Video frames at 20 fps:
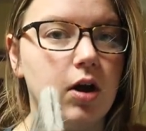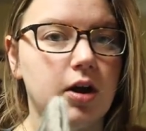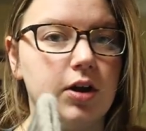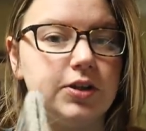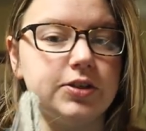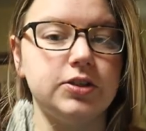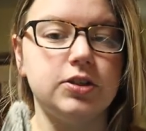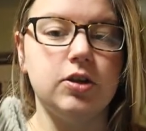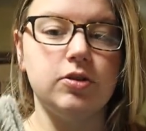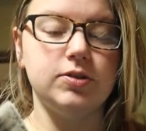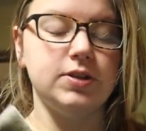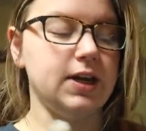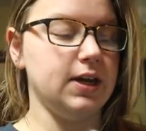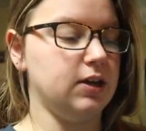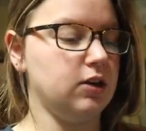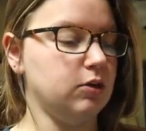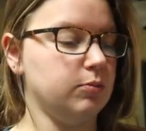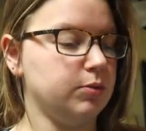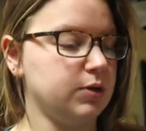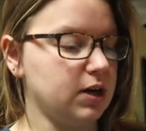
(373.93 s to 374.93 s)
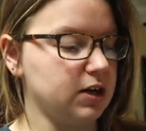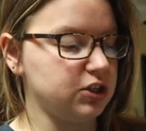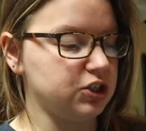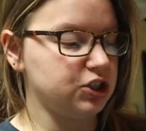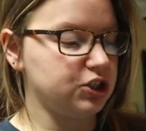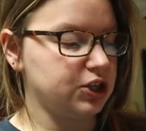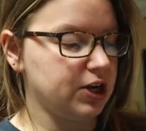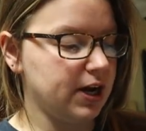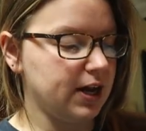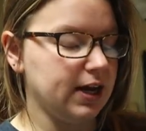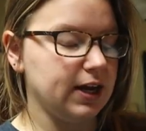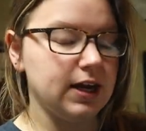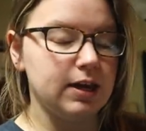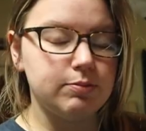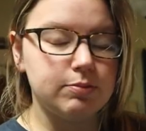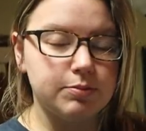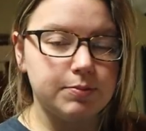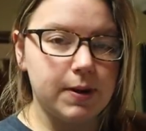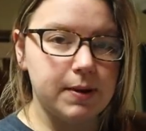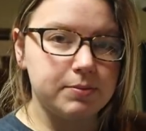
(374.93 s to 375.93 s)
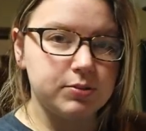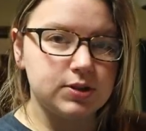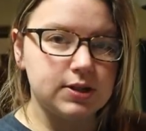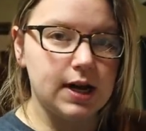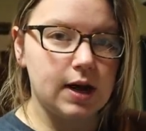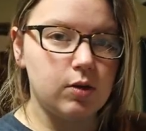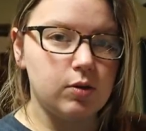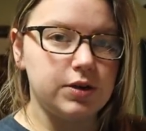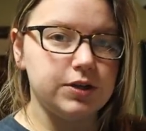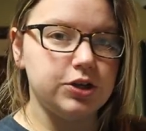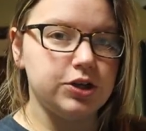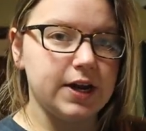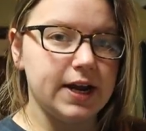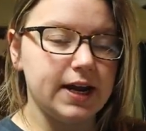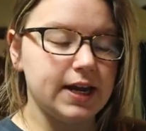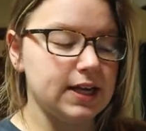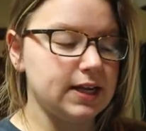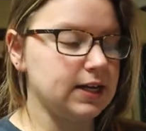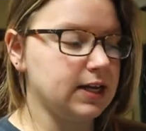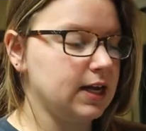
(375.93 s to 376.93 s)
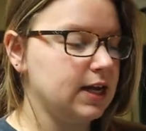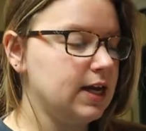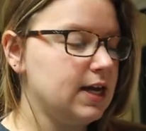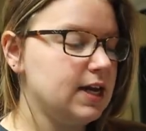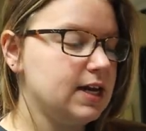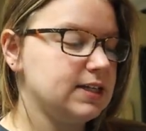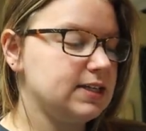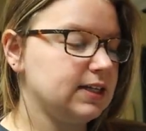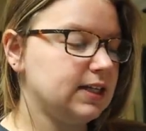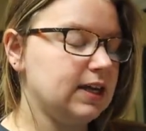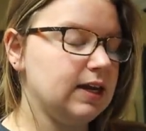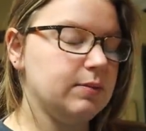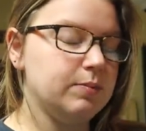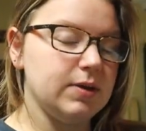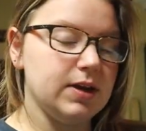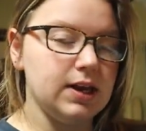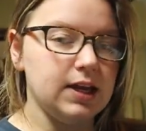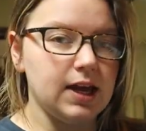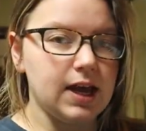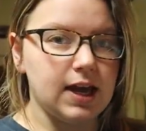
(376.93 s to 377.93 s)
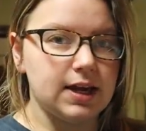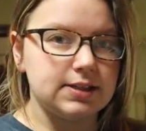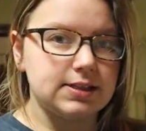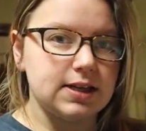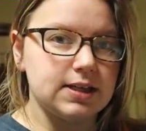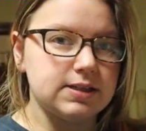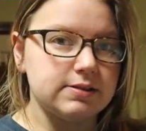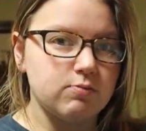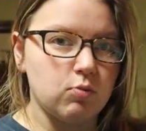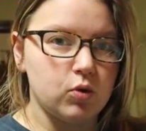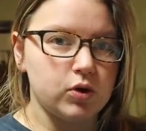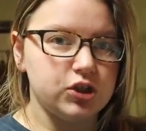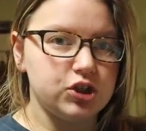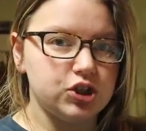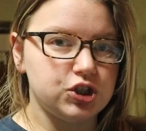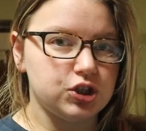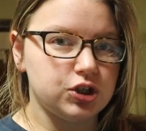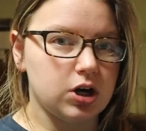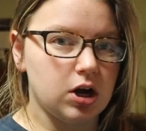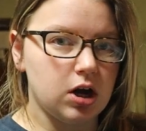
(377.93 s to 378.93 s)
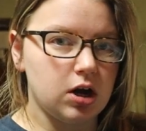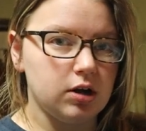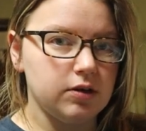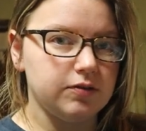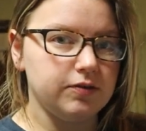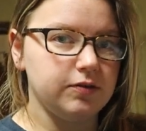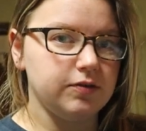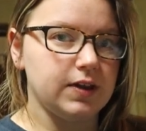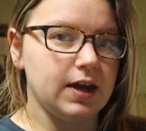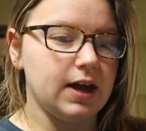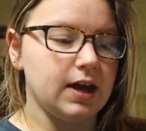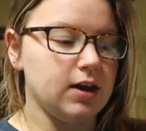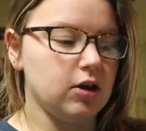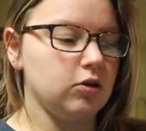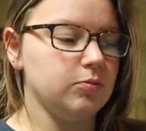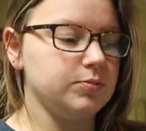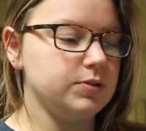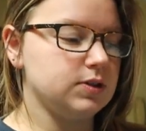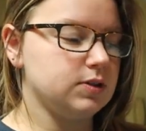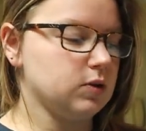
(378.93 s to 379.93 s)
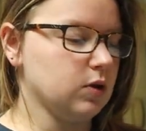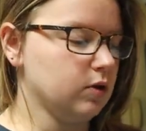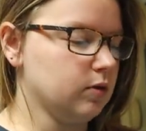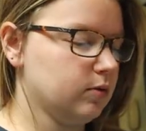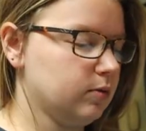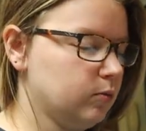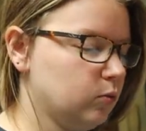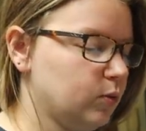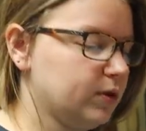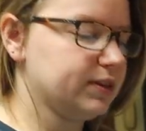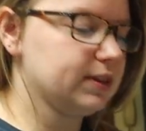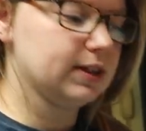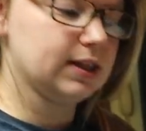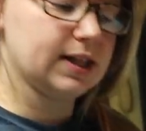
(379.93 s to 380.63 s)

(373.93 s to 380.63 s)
Also take your brush and keep a paper towel in your hand to keep any excess moisture off. That helps with the